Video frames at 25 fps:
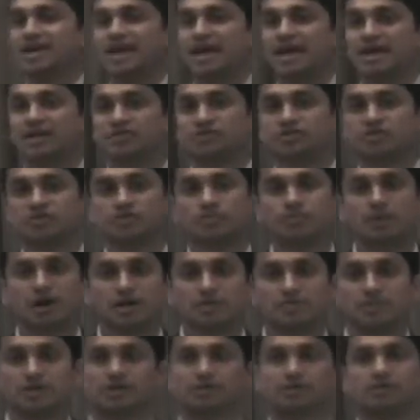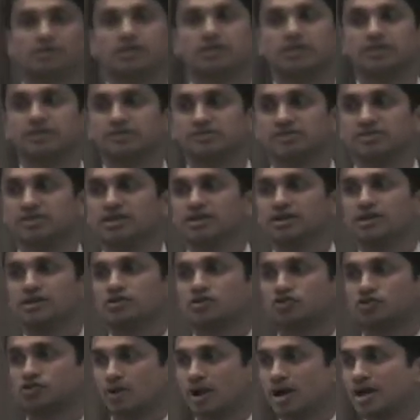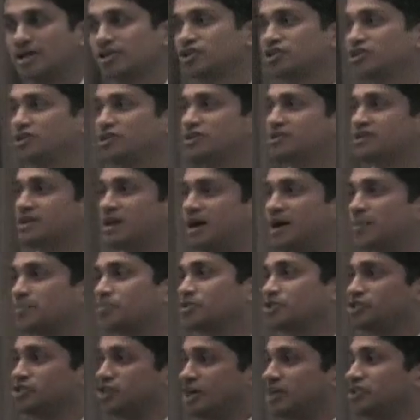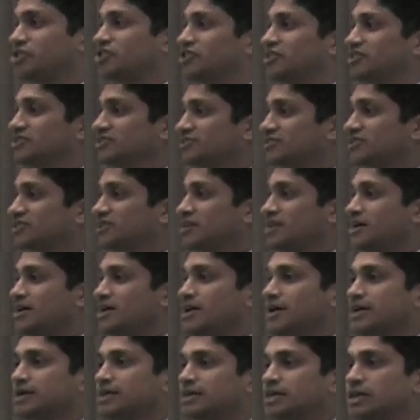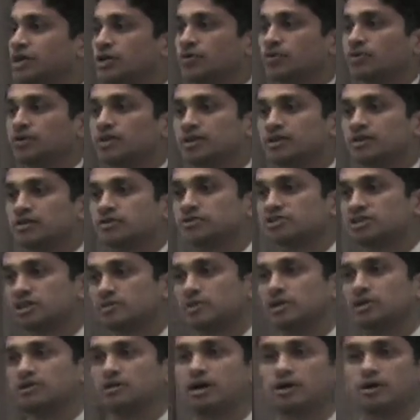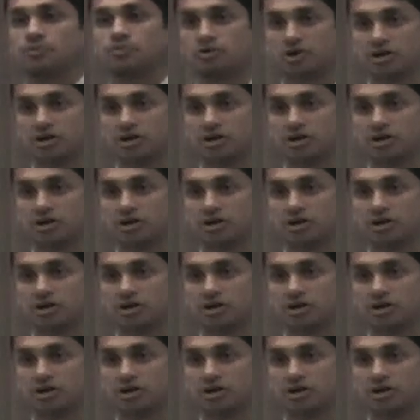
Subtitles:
And so my big thing is traction, not projections. There's going to be a lot of